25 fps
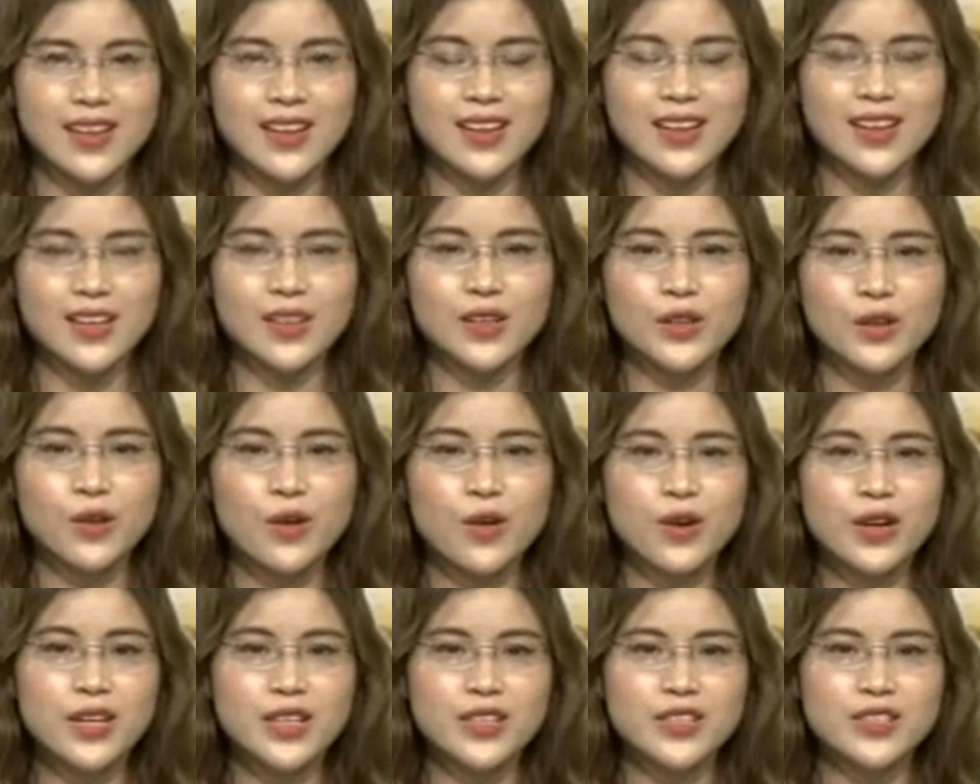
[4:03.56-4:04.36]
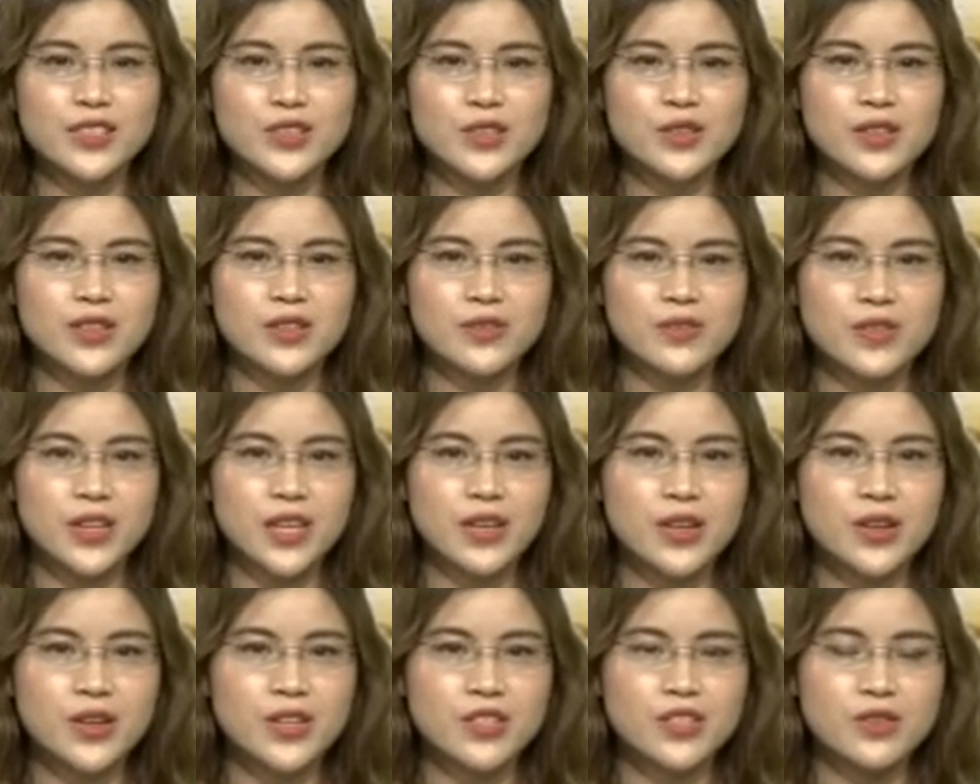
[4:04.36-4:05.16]
According to the
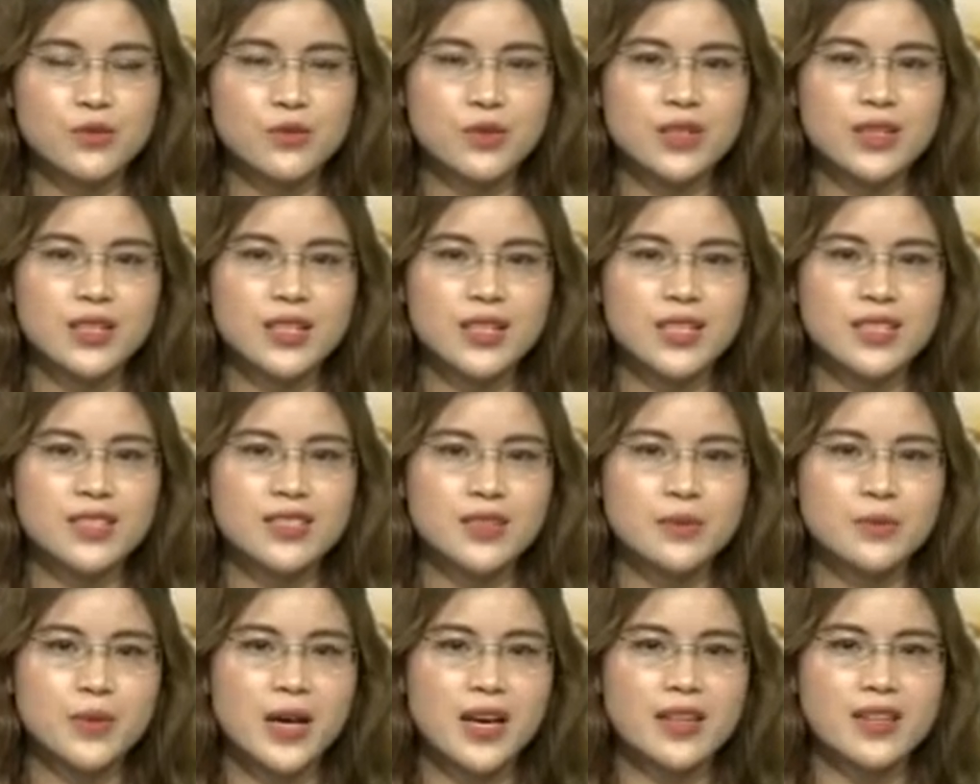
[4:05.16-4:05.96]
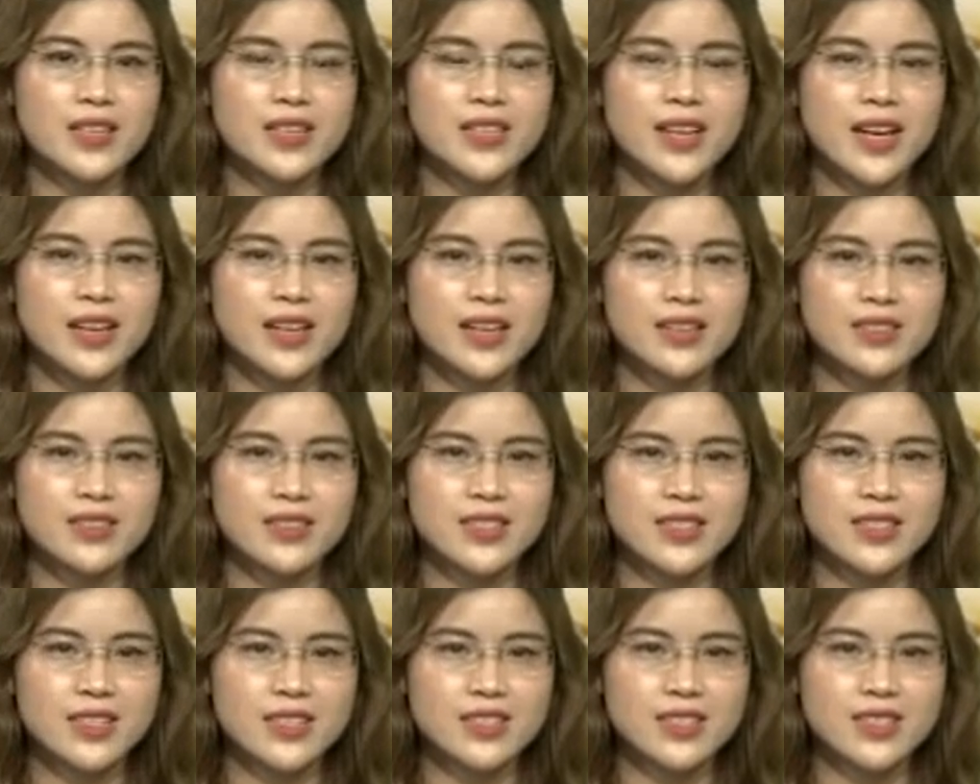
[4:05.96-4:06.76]
figures released by the Danang
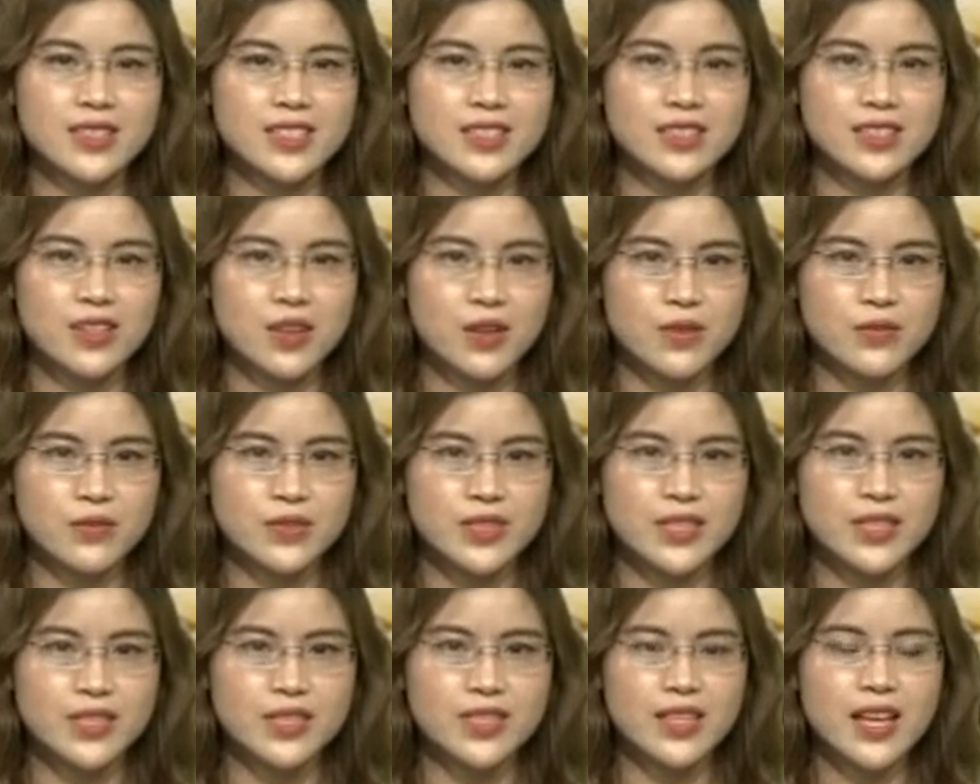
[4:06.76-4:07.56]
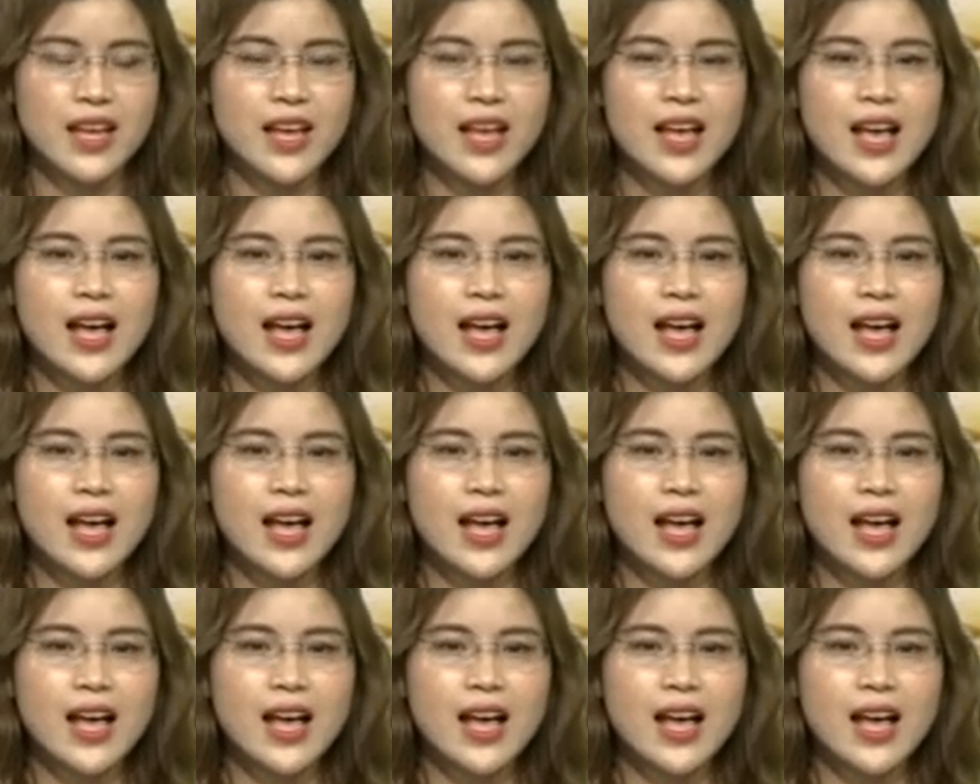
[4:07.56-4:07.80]
Statistics Office,